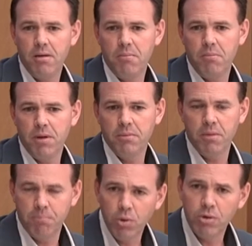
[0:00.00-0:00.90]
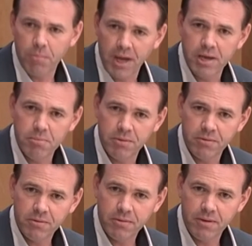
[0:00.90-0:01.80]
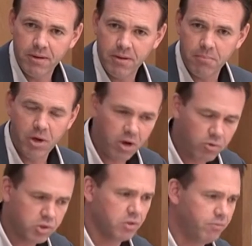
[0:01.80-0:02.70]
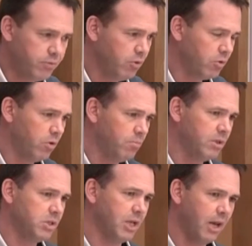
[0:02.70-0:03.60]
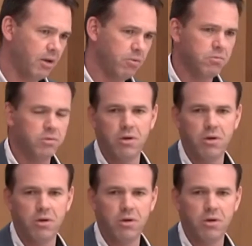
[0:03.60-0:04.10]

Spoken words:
a bulk payment. I know some fuel companies allow